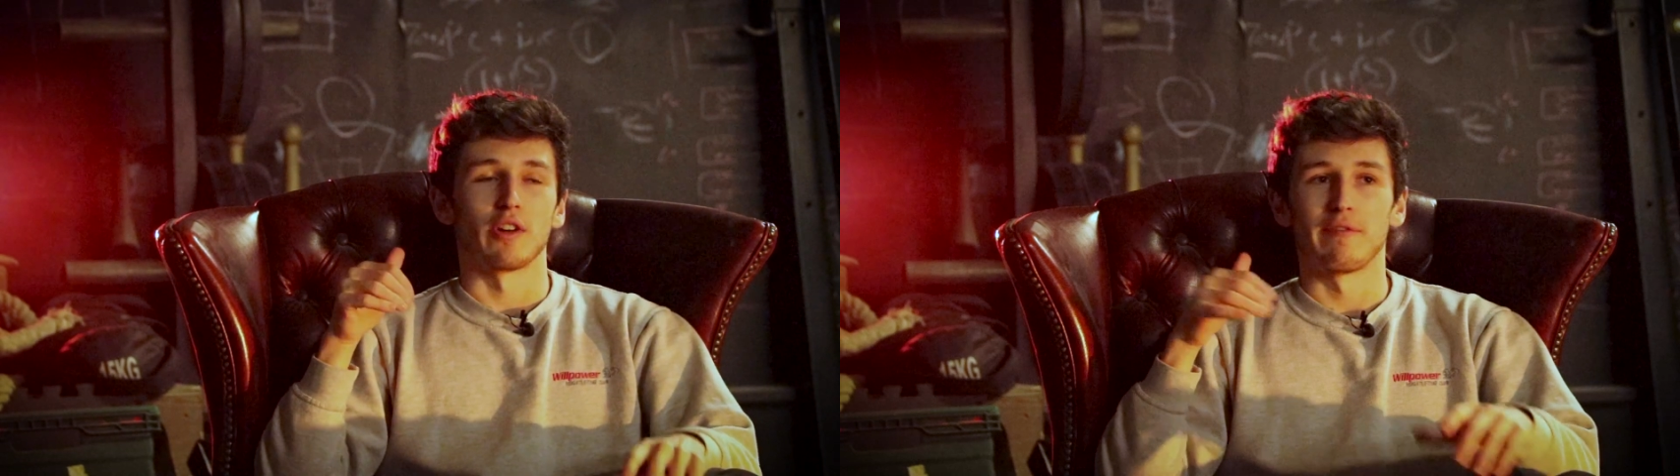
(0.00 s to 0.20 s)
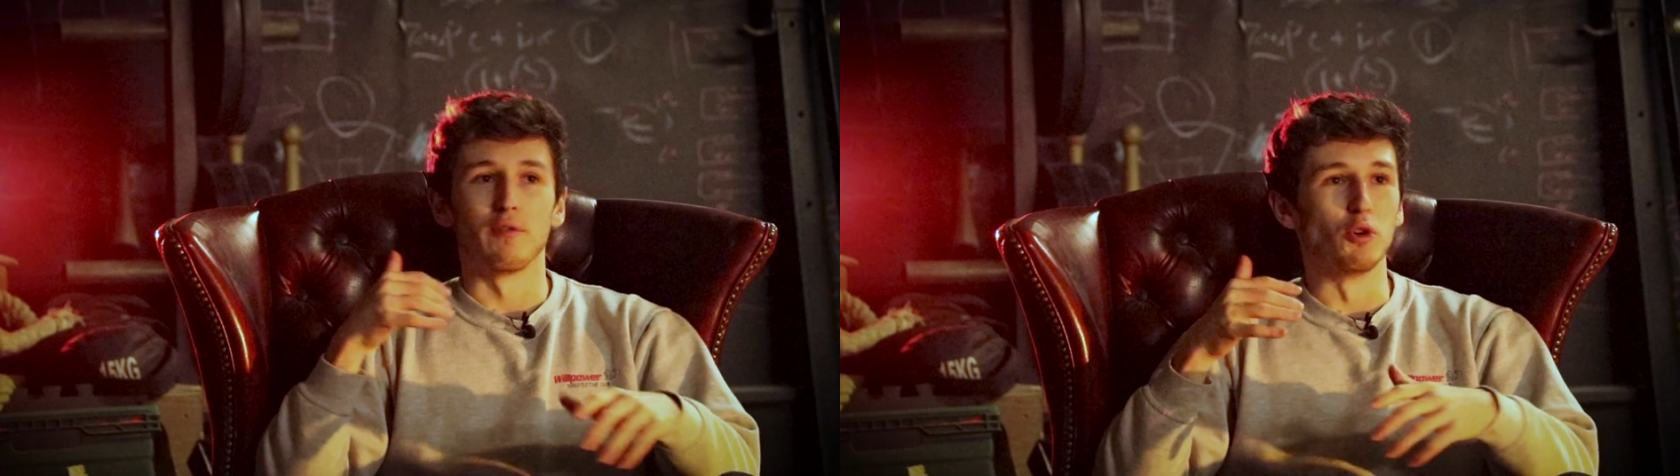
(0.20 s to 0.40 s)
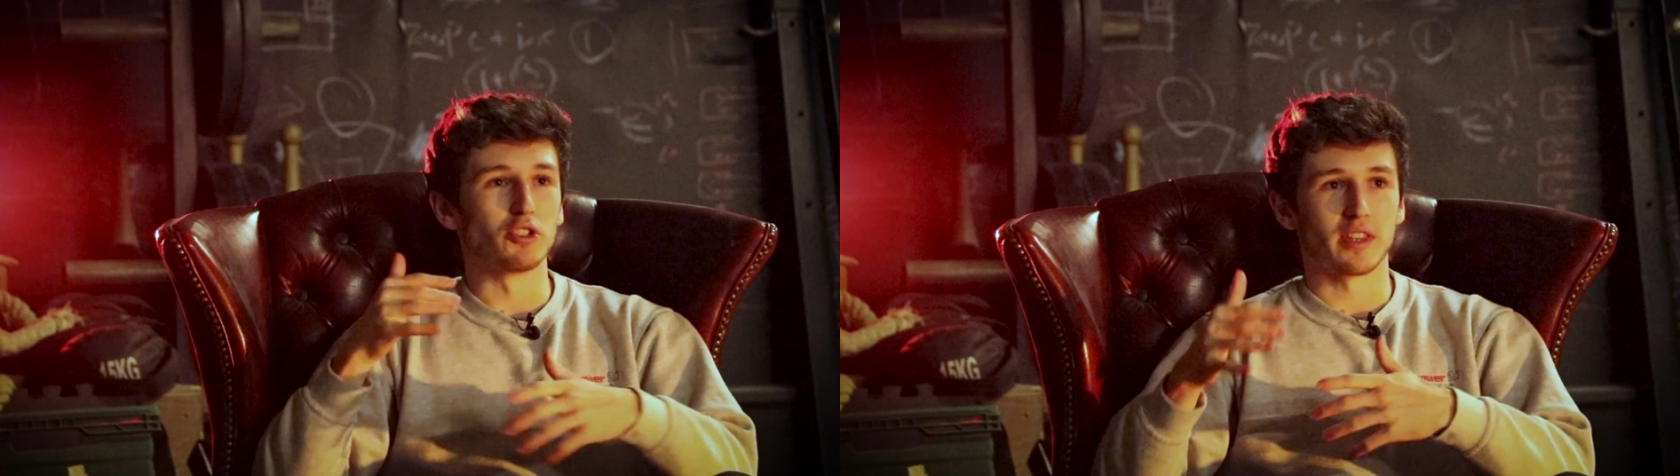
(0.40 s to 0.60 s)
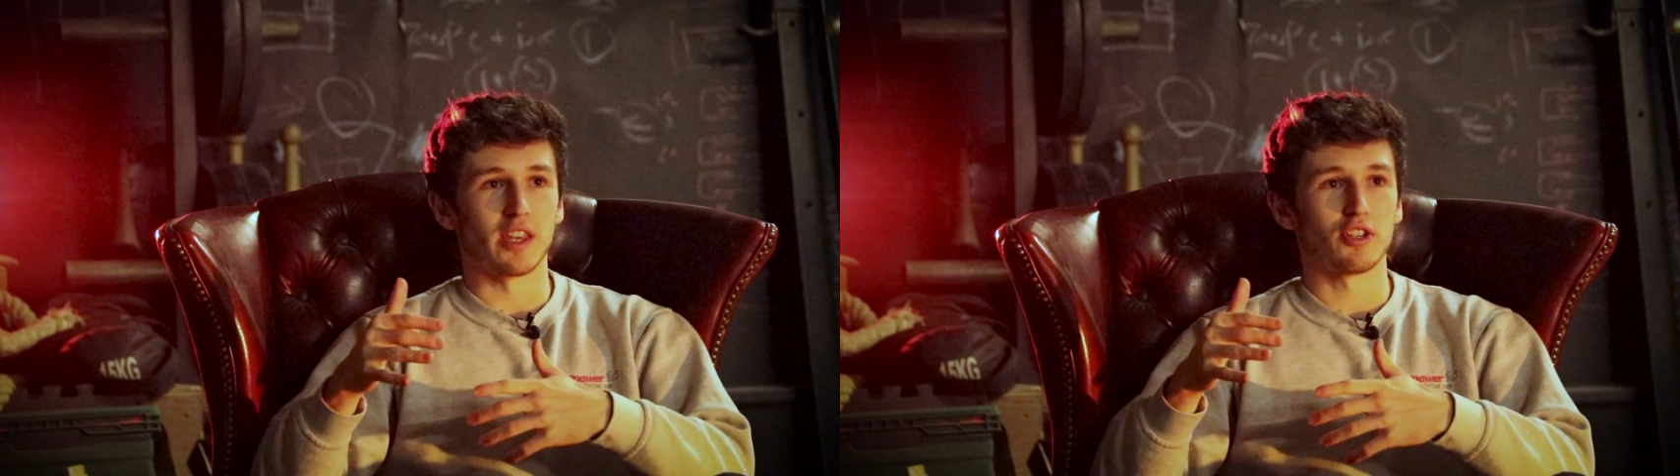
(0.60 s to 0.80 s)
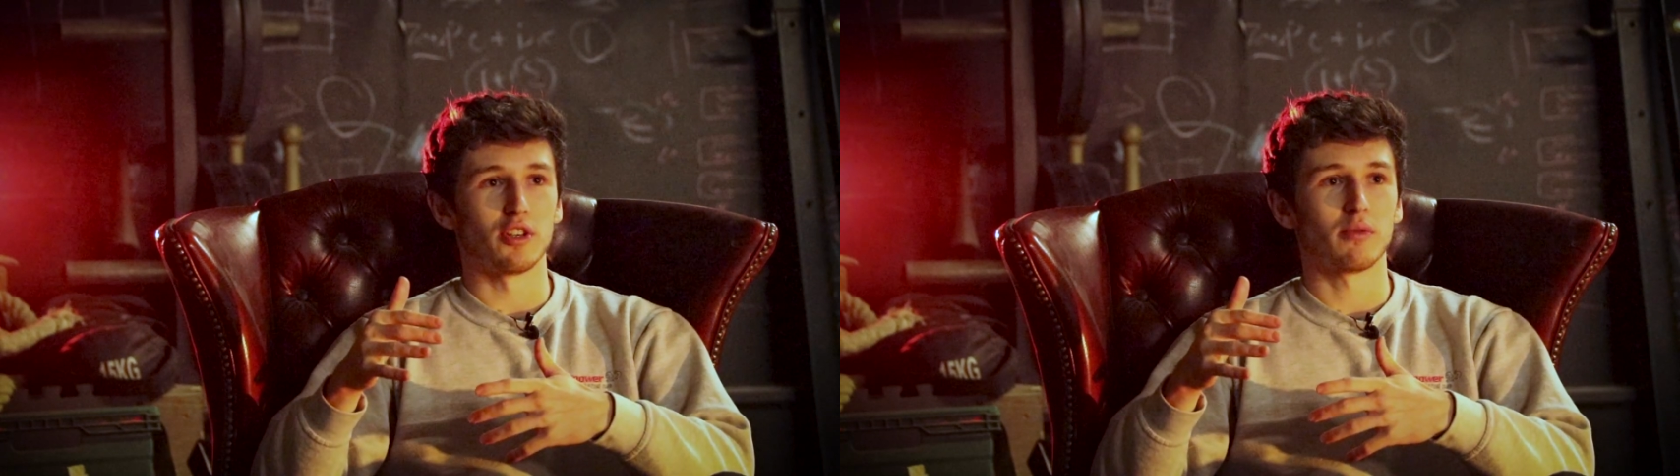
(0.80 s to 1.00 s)
to force
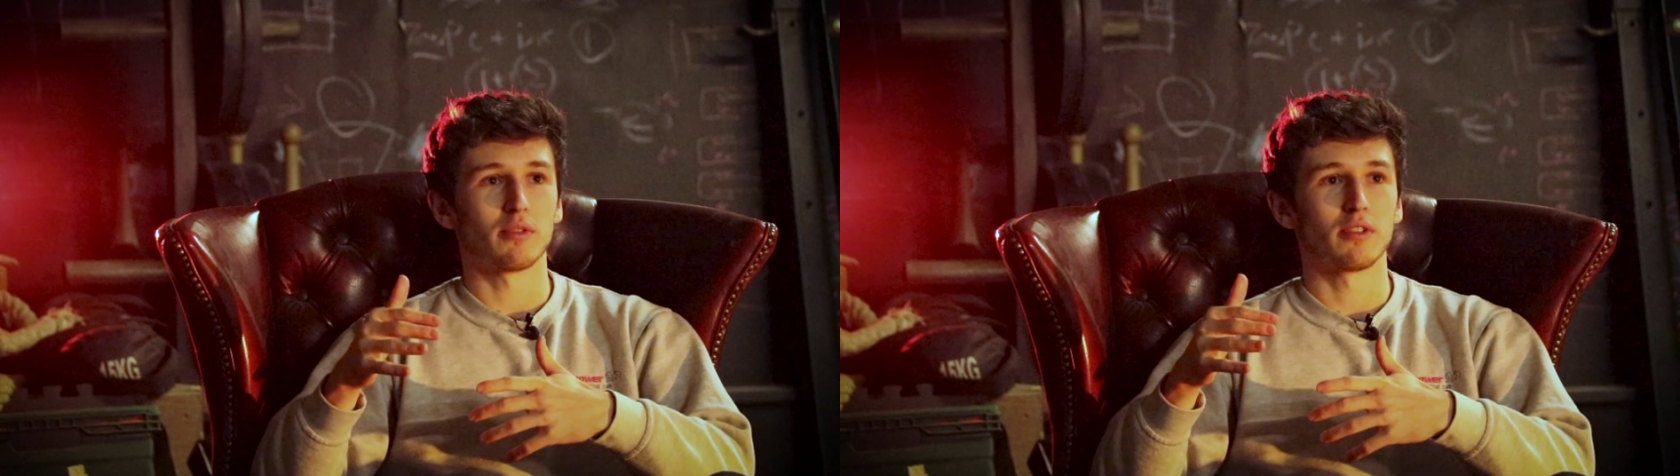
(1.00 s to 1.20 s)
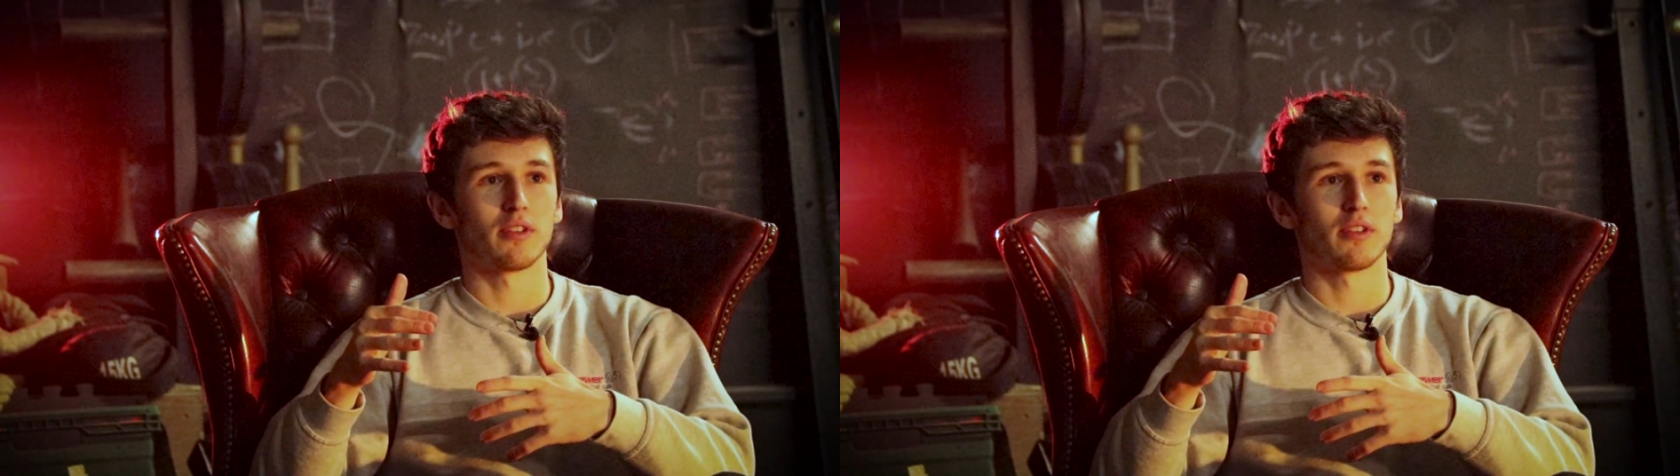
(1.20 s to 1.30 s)
the issue.